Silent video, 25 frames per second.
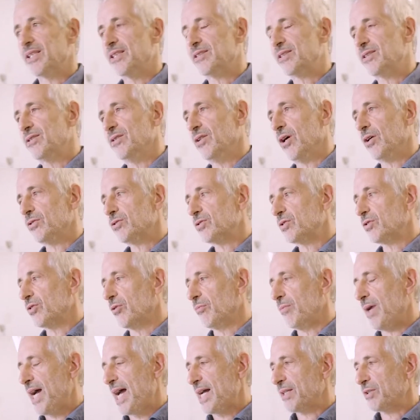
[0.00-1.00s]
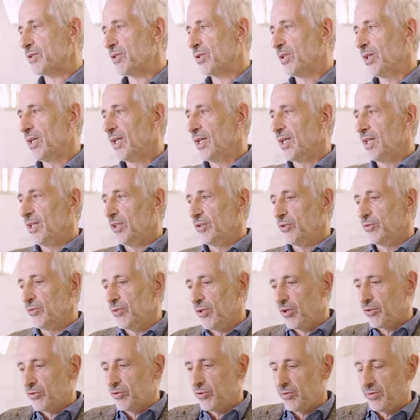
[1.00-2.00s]
It's not so much,
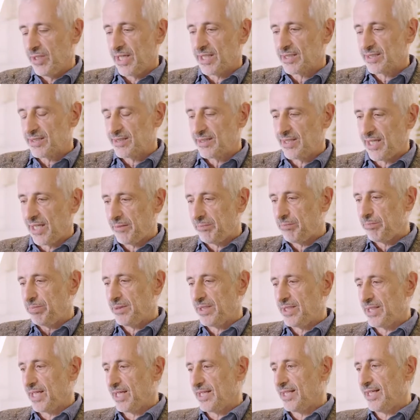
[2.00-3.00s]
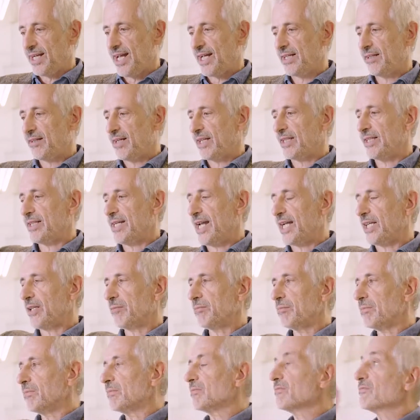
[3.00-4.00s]
doing a step and then
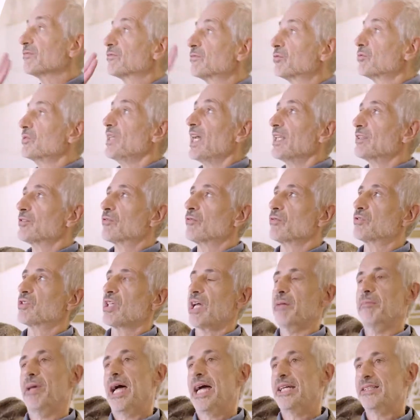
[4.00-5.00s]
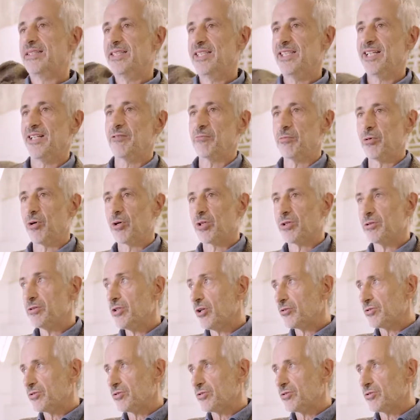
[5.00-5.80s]
another to get to some ideal world.